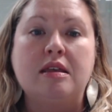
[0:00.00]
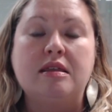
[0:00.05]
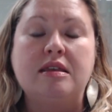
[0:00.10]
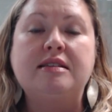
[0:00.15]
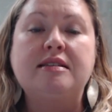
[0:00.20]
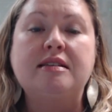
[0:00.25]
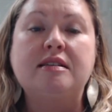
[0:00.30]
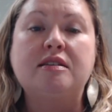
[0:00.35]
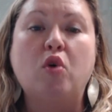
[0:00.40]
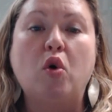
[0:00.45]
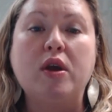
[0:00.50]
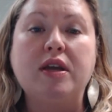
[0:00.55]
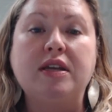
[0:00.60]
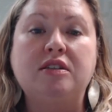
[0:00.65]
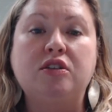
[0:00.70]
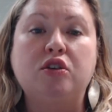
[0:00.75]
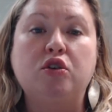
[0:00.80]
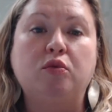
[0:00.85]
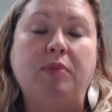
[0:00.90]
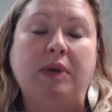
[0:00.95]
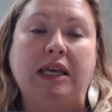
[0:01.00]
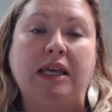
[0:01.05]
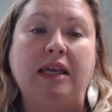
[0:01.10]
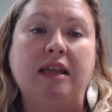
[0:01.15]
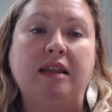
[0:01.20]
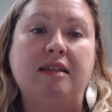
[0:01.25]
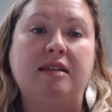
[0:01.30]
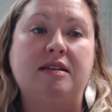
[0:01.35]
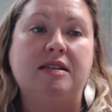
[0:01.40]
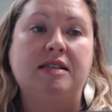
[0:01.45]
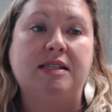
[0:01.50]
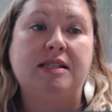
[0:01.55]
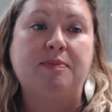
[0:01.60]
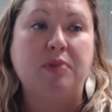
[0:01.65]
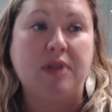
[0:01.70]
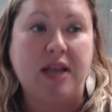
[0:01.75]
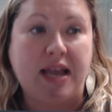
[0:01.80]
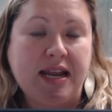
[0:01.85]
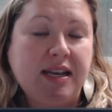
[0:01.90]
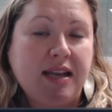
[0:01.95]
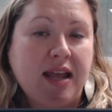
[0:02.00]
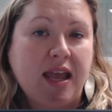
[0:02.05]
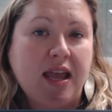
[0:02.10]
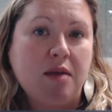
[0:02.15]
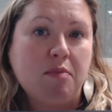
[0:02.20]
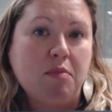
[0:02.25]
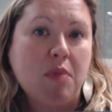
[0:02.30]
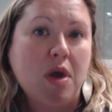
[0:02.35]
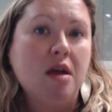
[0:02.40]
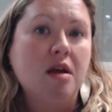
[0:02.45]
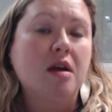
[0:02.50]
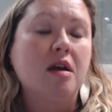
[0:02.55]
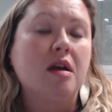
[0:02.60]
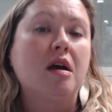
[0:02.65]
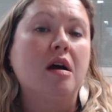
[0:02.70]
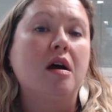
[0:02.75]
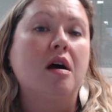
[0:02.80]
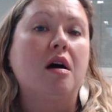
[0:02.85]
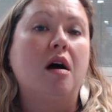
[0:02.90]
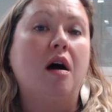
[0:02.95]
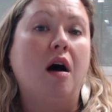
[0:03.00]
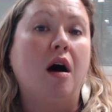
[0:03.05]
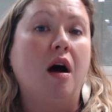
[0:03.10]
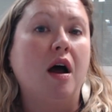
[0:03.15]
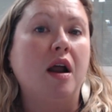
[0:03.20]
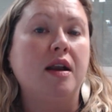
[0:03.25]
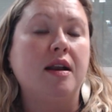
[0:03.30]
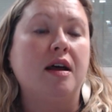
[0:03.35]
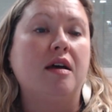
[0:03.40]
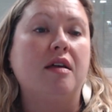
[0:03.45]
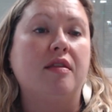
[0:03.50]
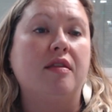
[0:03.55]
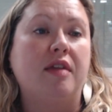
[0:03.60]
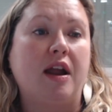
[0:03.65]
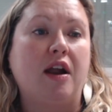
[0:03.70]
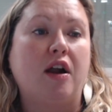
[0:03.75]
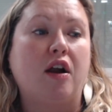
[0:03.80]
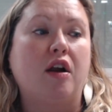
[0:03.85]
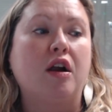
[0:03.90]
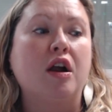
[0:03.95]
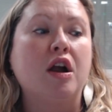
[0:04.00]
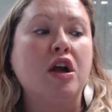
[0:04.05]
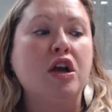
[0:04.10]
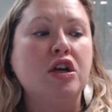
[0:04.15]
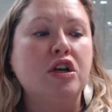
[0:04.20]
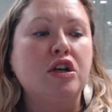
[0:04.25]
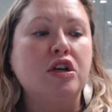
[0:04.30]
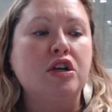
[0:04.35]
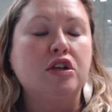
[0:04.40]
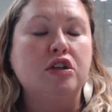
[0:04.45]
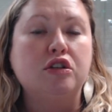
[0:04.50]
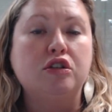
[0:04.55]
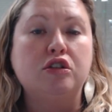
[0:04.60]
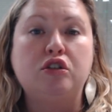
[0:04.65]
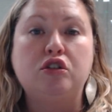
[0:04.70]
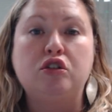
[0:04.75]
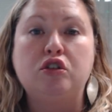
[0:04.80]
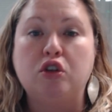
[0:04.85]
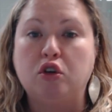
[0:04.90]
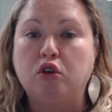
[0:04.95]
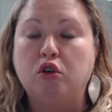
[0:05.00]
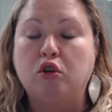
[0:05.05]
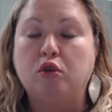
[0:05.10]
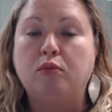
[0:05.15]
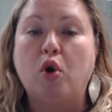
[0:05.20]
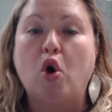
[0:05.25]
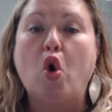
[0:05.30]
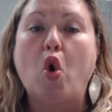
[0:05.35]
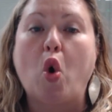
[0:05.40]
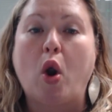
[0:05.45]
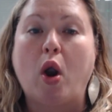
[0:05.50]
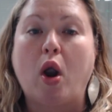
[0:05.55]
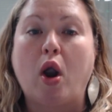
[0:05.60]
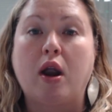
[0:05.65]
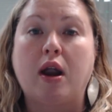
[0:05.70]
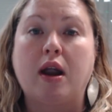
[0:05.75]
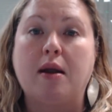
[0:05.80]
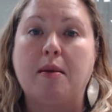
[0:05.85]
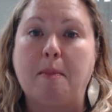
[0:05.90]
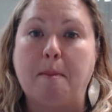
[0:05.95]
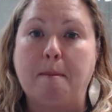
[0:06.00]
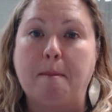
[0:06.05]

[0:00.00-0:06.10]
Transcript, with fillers: This is going to be the display name on their zoom, or